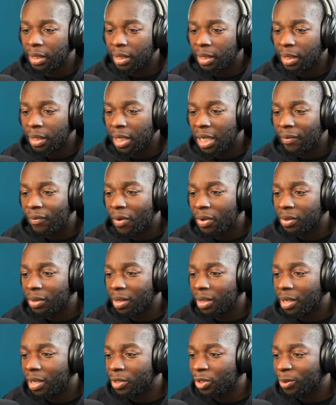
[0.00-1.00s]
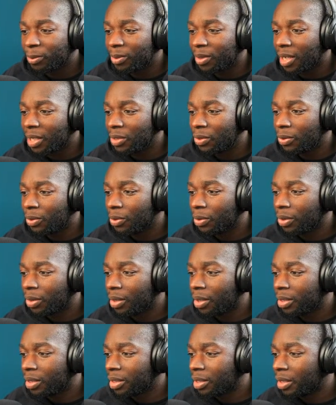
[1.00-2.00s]
If on the last job title or the
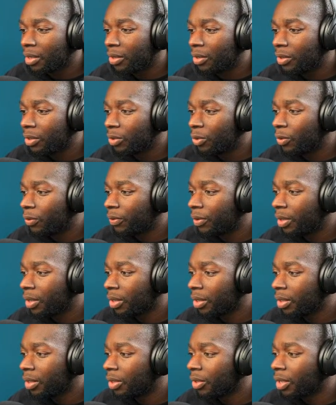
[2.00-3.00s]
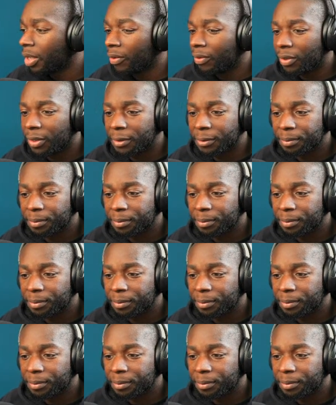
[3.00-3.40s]
third scenario or further, okay, fine.